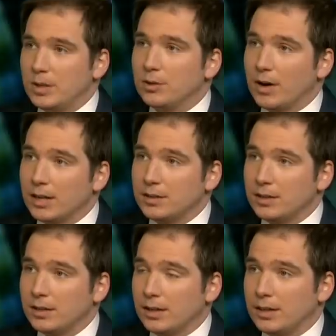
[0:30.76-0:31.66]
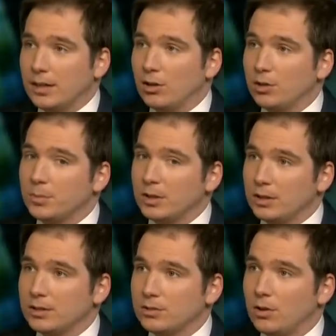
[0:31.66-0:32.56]
be granted and then
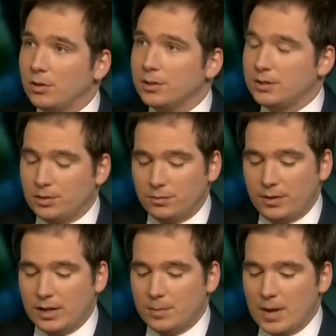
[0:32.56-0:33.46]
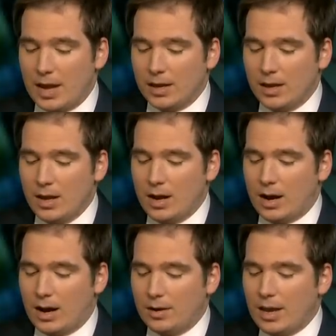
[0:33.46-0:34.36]
ultimately sold to Fannie Mae.
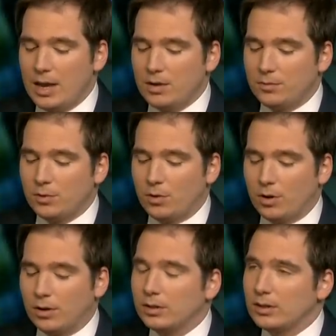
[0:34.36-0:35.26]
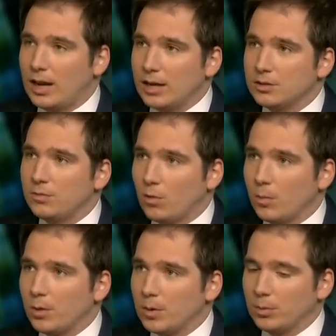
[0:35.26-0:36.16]
Eight of your client's
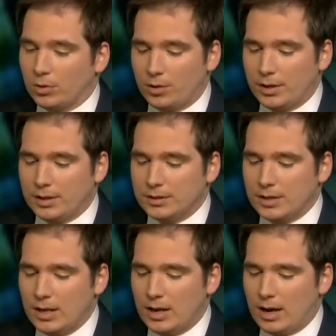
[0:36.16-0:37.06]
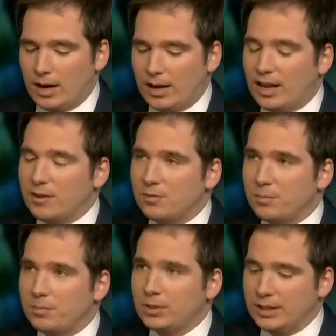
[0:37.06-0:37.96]
former employees have
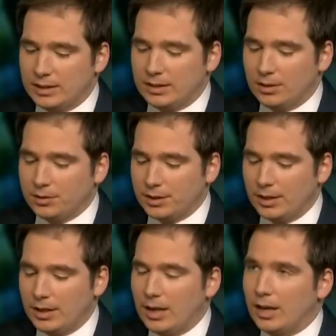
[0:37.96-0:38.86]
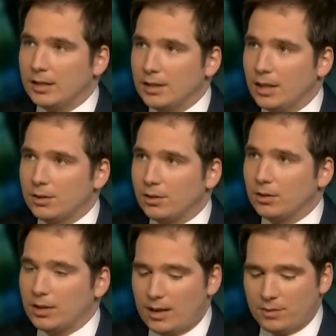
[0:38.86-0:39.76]
pleaded guilty, and another
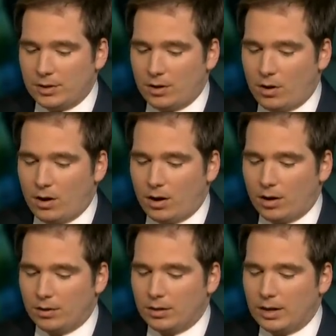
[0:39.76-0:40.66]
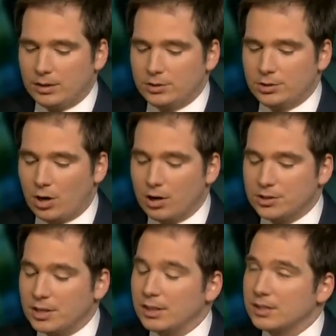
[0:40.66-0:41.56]
11 are
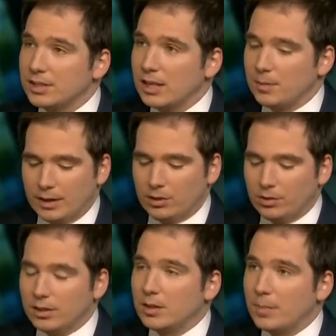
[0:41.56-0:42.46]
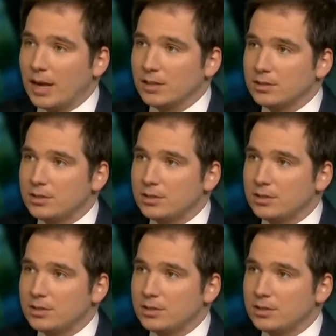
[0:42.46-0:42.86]
charged in the scheme, including the bank's